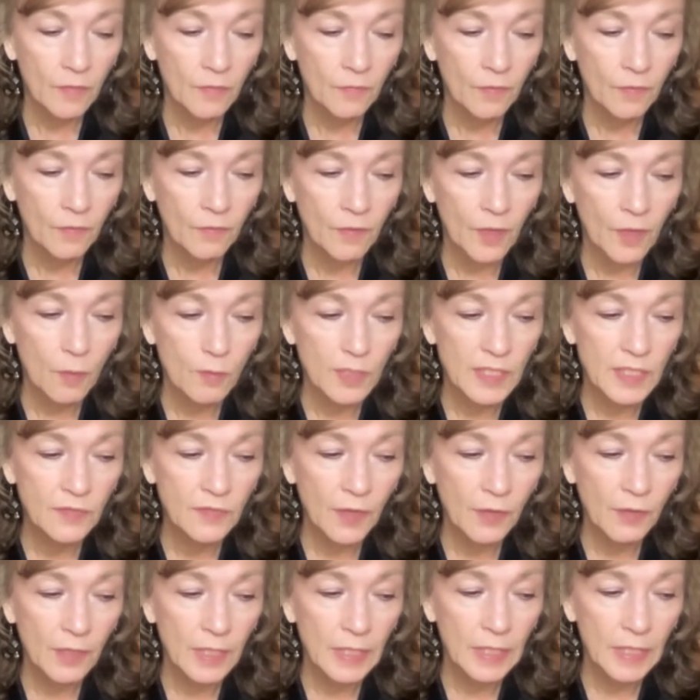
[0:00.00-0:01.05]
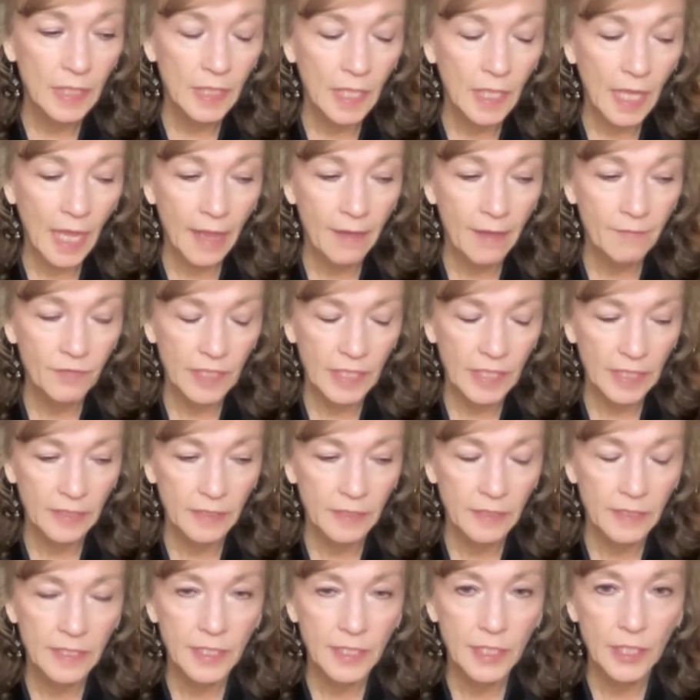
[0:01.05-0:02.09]
there was very little
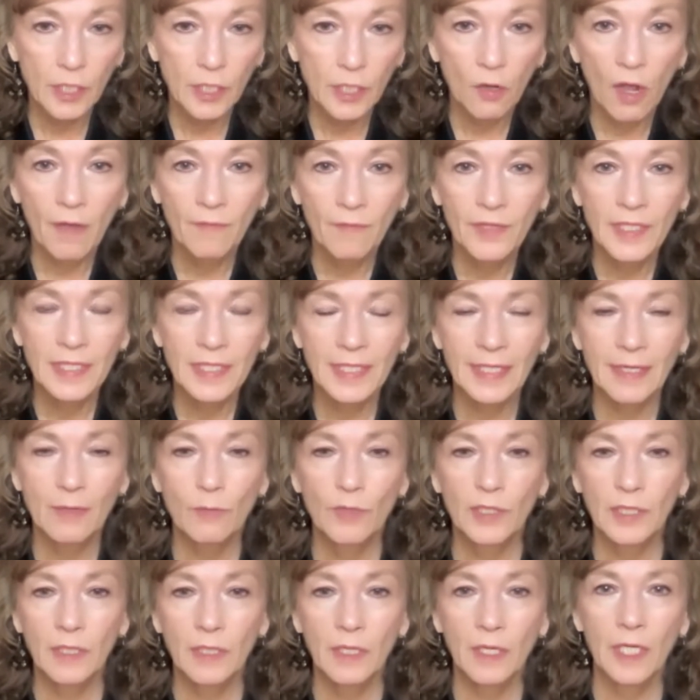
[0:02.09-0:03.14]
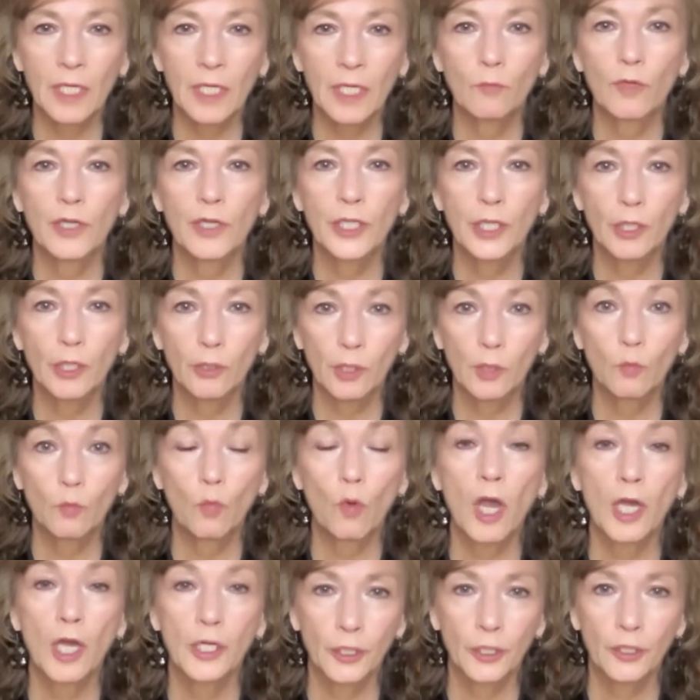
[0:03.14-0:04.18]
evidence, obviously when you're in
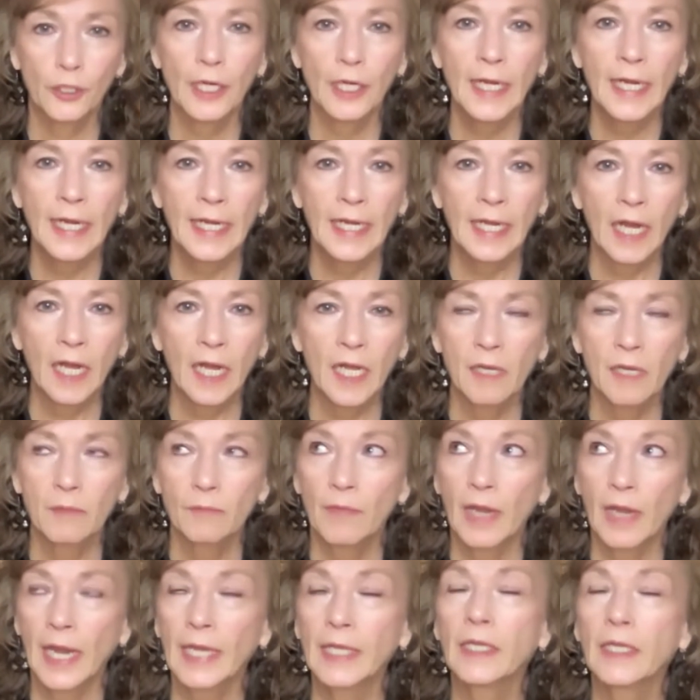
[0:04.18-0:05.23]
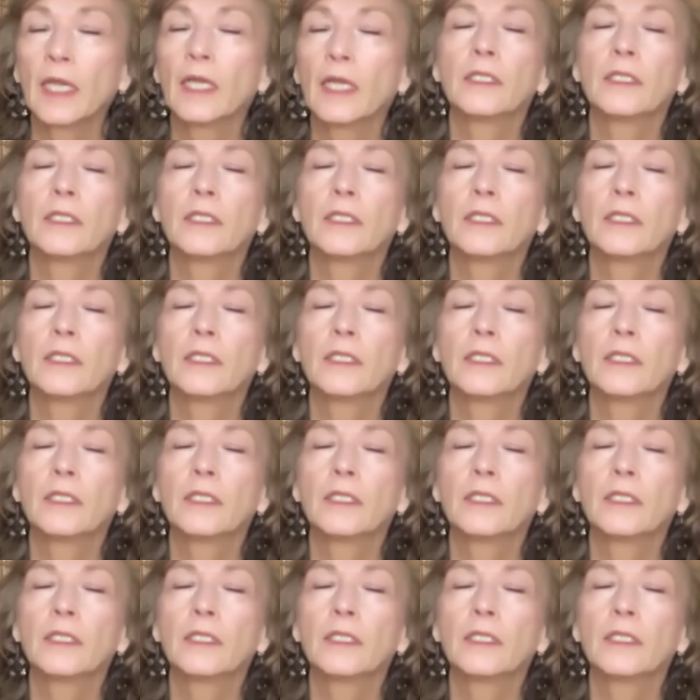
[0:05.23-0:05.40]
water. And